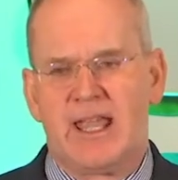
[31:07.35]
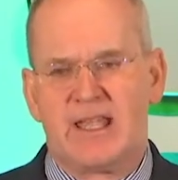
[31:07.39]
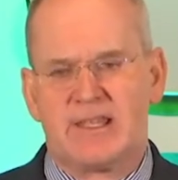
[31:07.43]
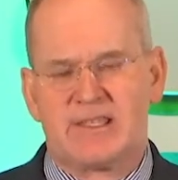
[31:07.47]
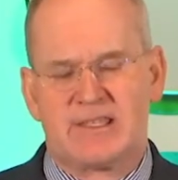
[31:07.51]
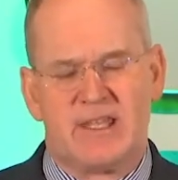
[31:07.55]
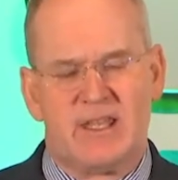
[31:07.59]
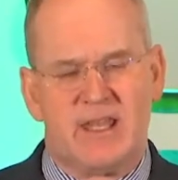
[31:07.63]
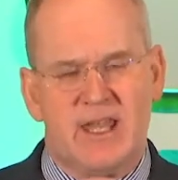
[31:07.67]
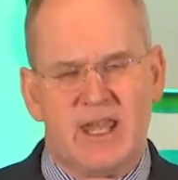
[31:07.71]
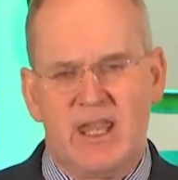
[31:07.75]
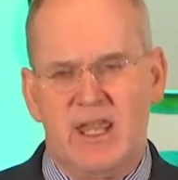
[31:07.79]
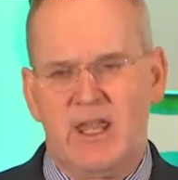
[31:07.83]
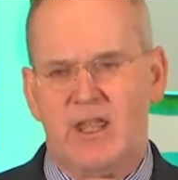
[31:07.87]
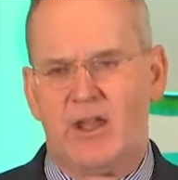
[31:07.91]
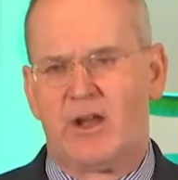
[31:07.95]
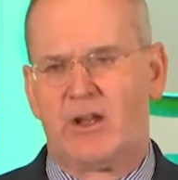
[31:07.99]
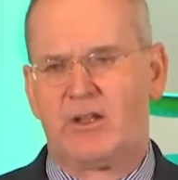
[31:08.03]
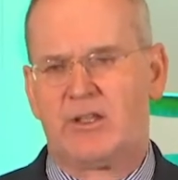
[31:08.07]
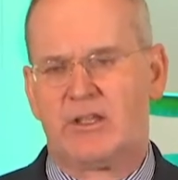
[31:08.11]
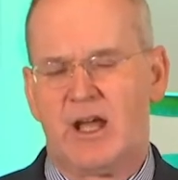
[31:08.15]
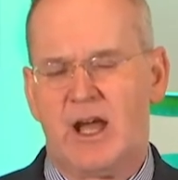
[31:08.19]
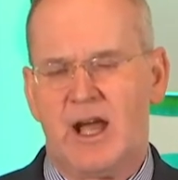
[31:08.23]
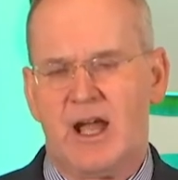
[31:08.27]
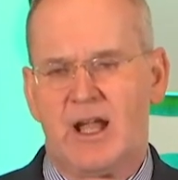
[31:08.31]
As an
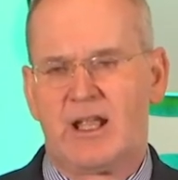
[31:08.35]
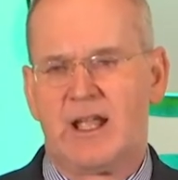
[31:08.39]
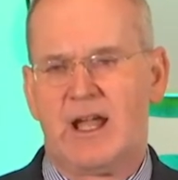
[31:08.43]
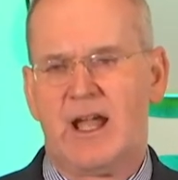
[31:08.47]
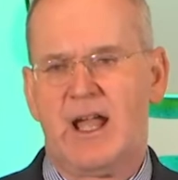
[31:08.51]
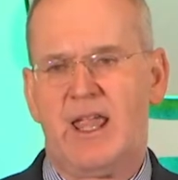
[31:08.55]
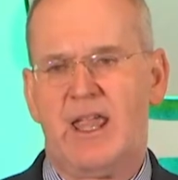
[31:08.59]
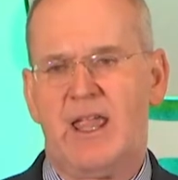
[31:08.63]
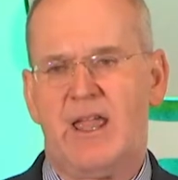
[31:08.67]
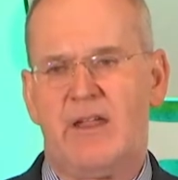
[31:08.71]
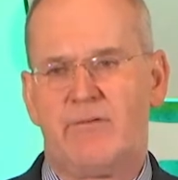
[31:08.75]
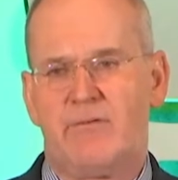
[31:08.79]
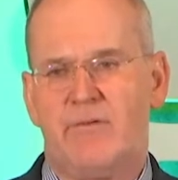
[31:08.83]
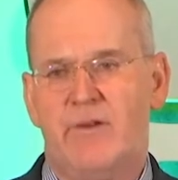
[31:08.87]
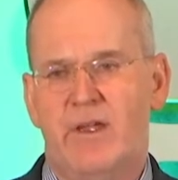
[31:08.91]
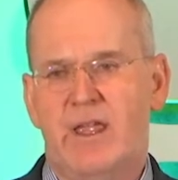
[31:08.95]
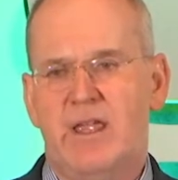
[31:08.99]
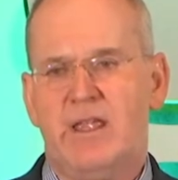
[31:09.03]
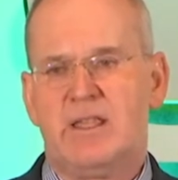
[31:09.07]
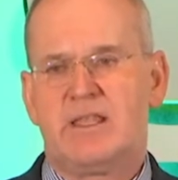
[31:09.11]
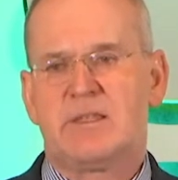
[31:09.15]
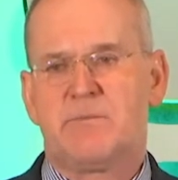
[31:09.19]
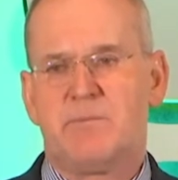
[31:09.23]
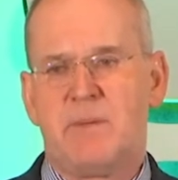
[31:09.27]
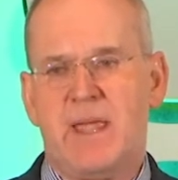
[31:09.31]
ER doc, I have
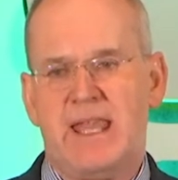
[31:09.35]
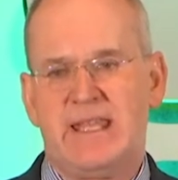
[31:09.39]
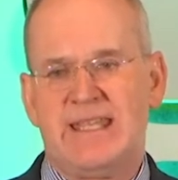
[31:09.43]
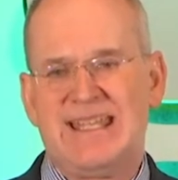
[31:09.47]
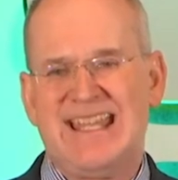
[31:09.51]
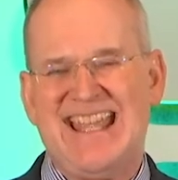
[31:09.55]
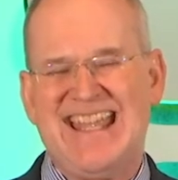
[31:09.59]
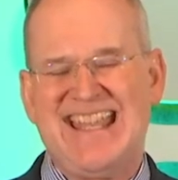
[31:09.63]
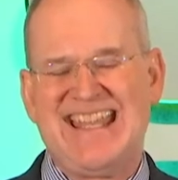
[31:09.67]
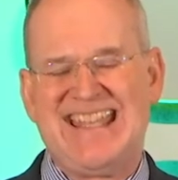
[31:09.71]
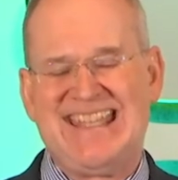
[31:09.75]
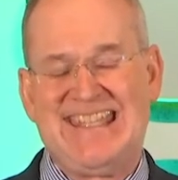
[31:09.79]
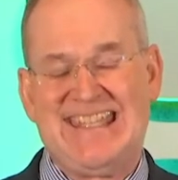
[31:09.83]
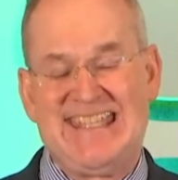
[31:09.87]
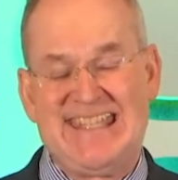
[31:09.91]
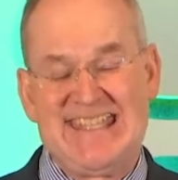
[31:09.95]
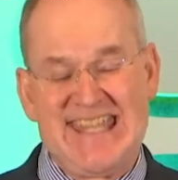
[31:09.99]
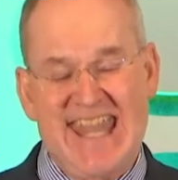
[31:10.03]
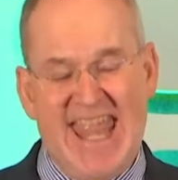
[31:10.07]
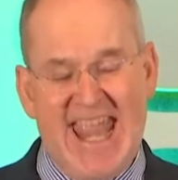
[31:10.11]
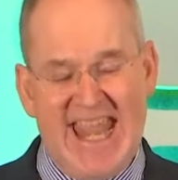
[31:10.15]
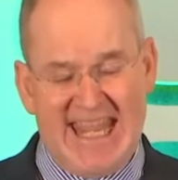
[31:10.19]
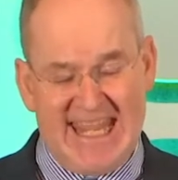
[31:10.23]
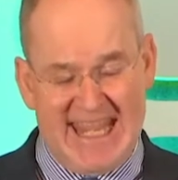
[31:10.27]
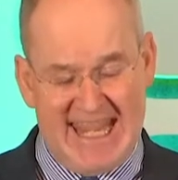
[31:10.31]
spent
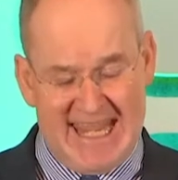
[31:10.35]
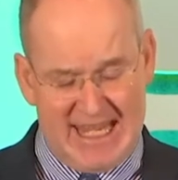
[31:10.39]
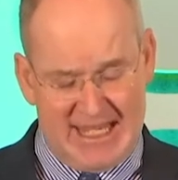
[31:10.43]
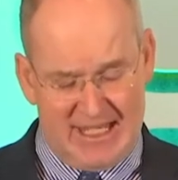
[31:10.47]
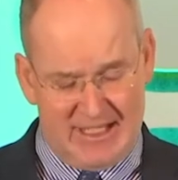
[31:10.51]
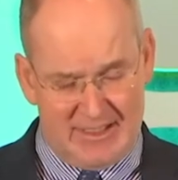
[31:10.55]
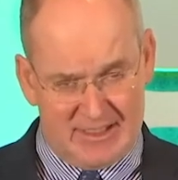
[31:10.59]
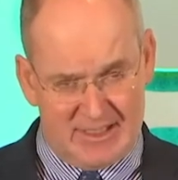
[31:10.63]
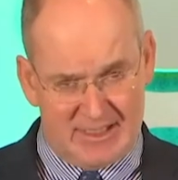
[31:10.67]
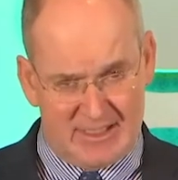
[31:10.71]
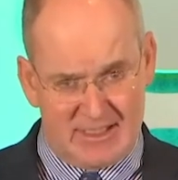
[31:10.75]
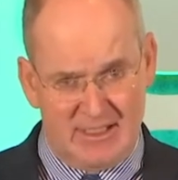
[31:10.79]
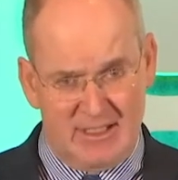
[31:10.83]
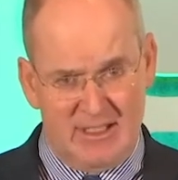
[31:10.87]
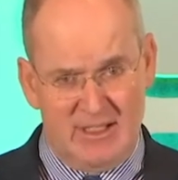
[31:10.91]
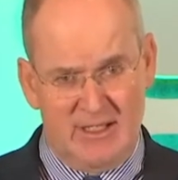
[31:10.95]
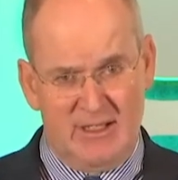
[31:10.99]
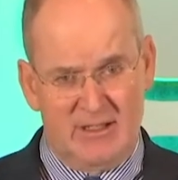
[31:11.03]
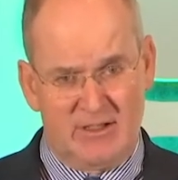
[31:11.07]
decades,